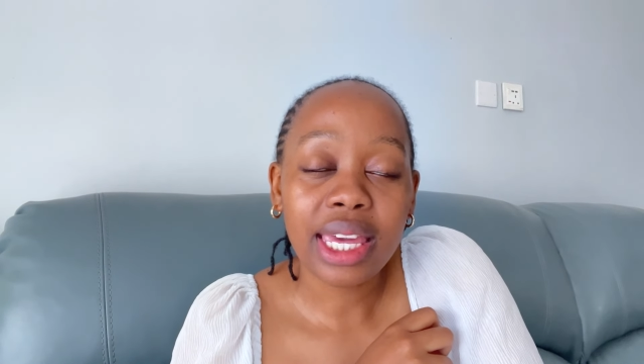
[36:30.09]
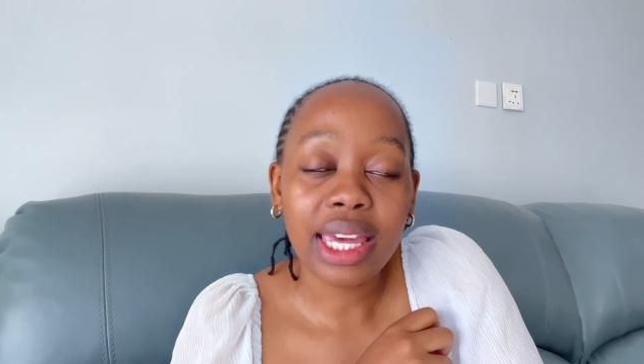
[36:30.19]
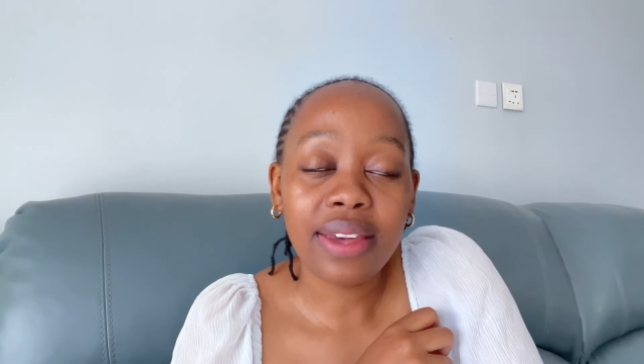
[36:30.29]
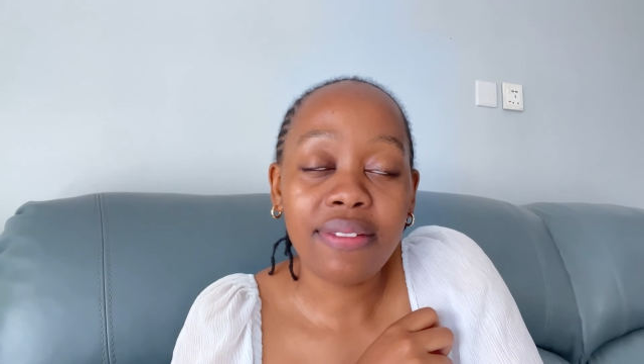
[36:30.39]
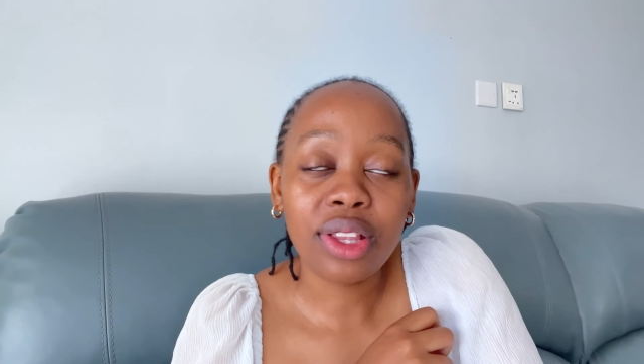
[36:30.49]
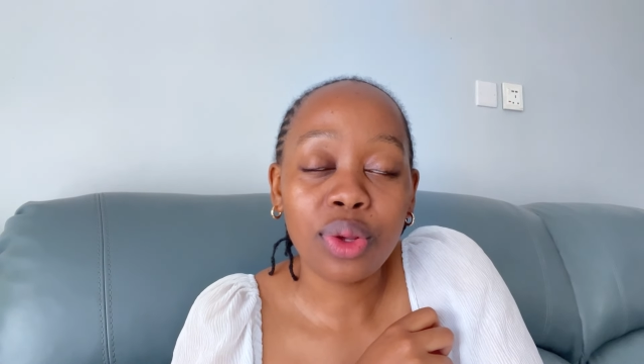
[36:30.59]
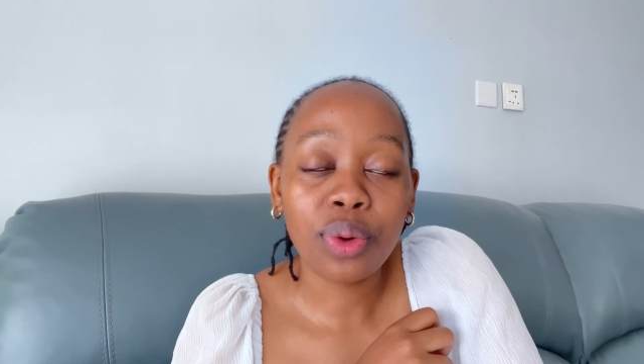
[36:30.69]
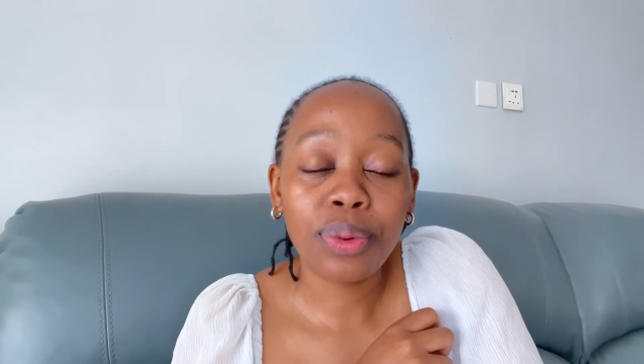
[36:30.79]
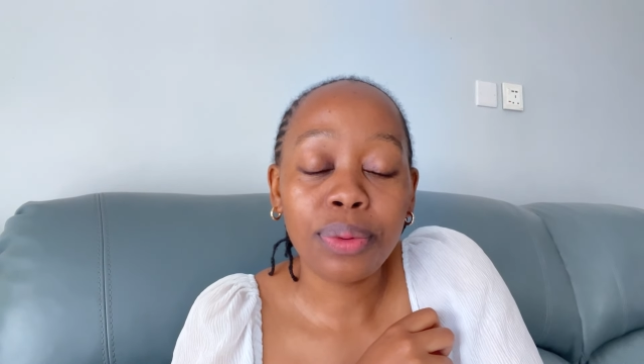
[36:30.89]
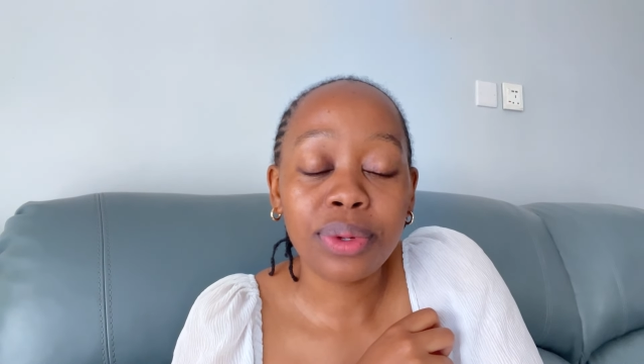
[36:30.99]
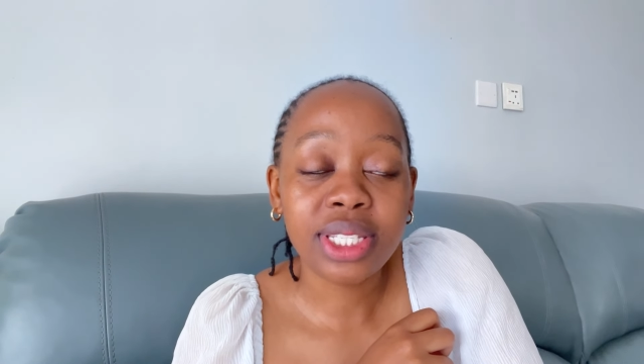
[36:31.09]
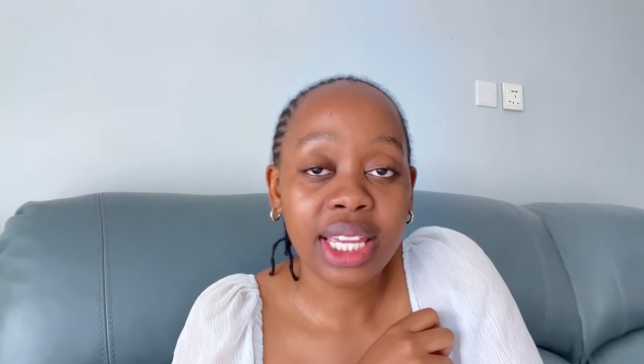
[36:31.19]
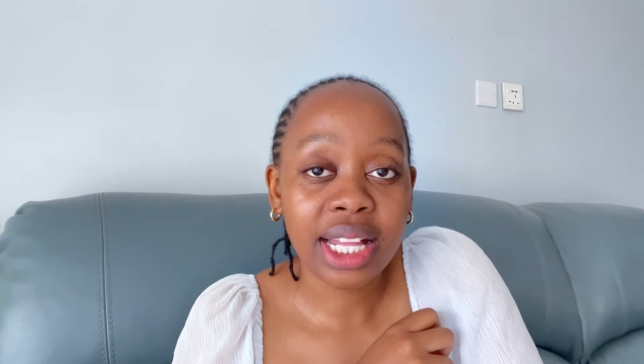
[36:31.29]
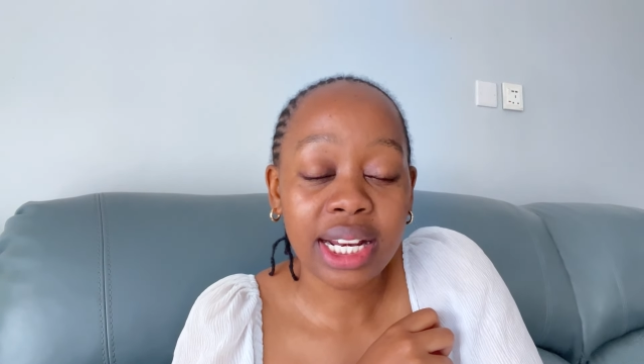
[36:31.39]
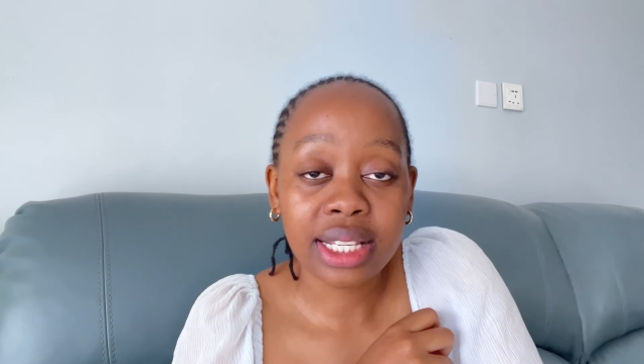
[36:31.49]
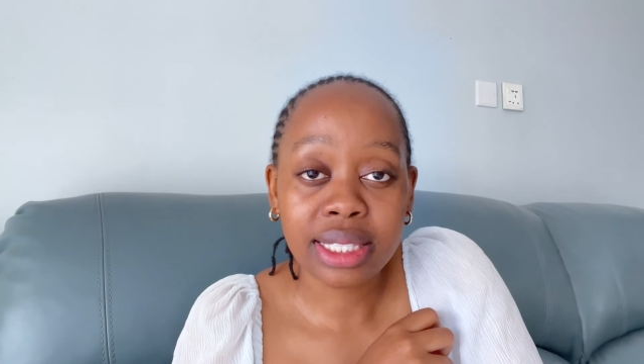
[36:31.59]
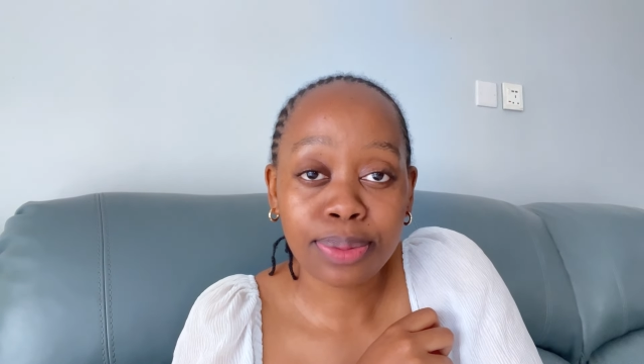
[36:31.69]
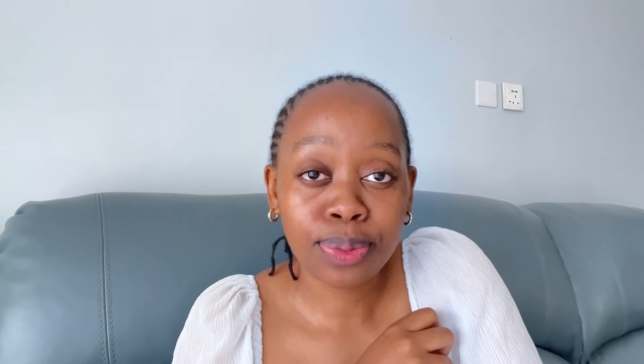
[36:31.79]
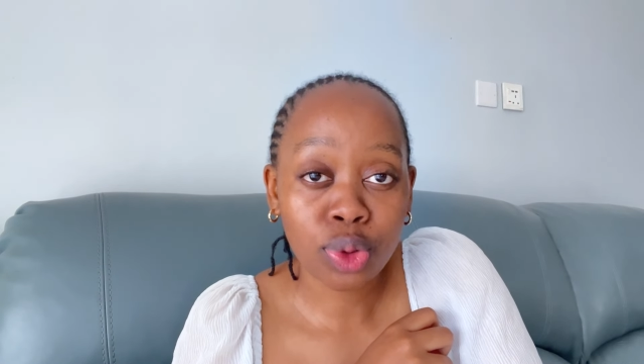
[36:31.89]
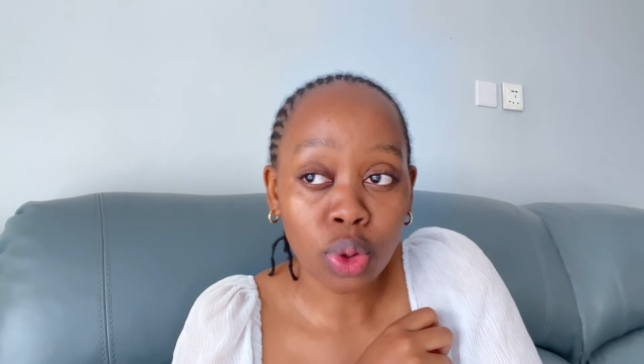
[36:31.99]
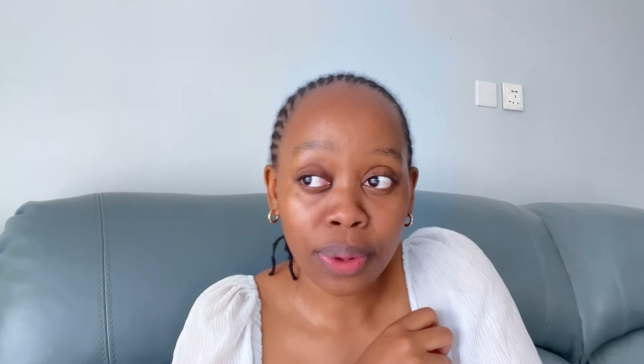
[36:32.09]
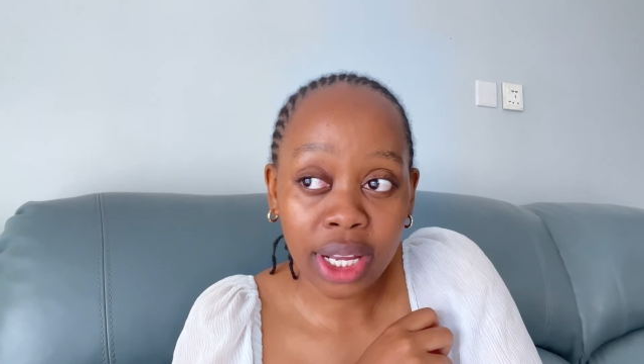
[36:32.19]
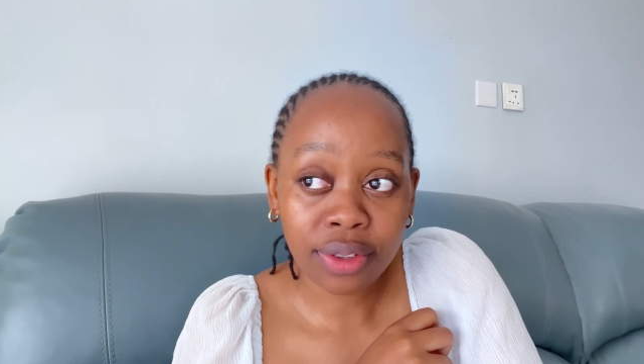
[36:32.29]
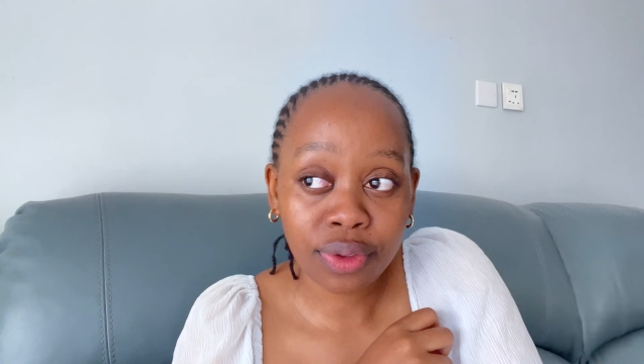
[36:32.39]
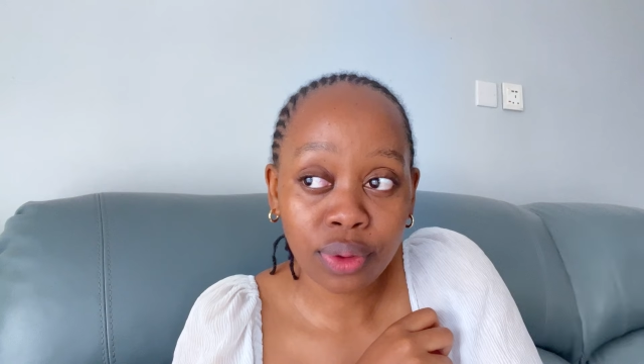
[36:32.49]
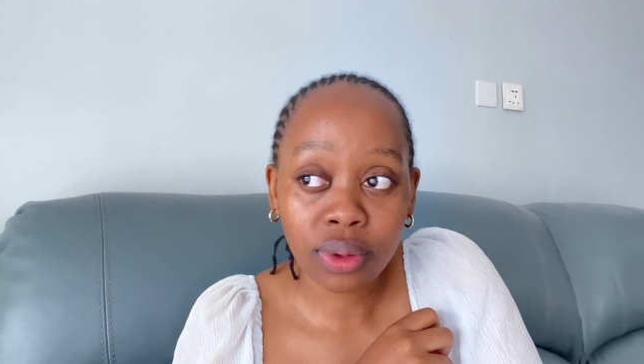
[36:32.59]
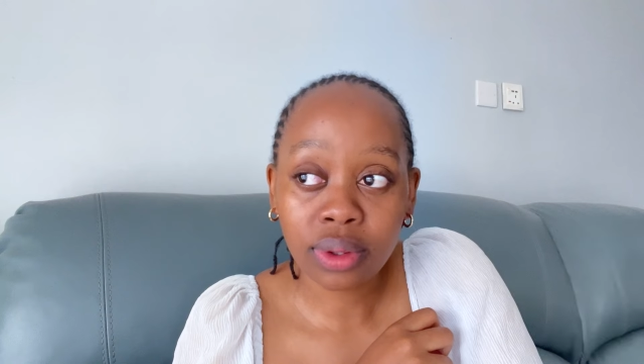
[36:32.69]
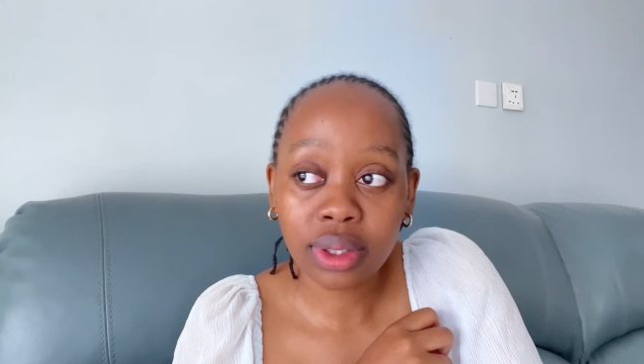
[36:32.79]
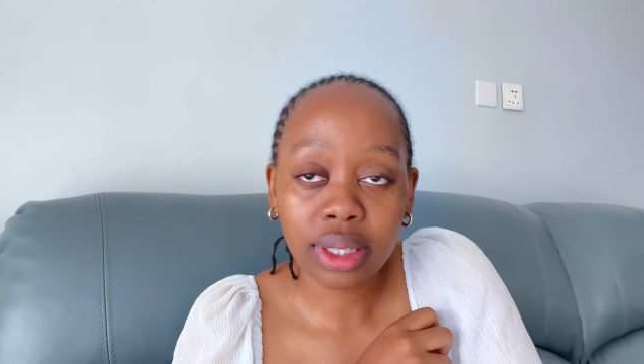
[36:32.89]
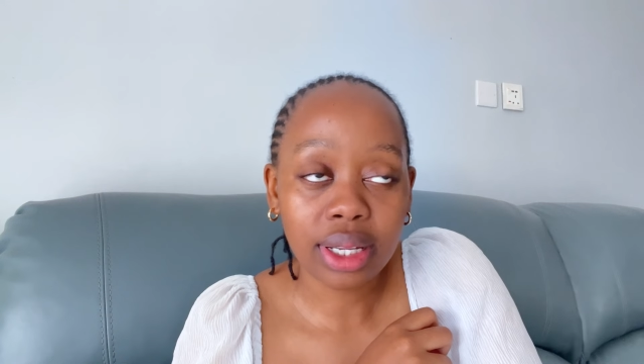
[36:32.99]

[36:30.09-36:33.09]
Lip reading: Even though people say that it's so painful,